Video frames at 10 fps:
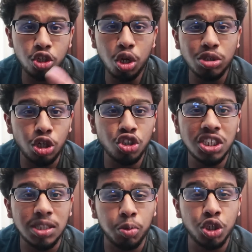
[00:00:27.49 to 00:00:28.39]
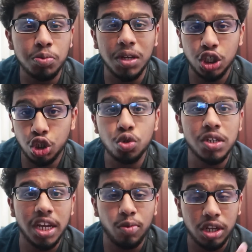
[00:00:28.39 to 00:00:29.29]
Today was originally supposed to be a shoot
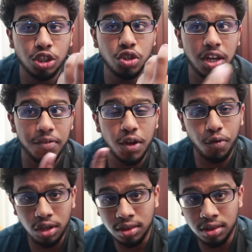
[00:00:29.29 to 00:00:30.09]
day. We are shooting a video for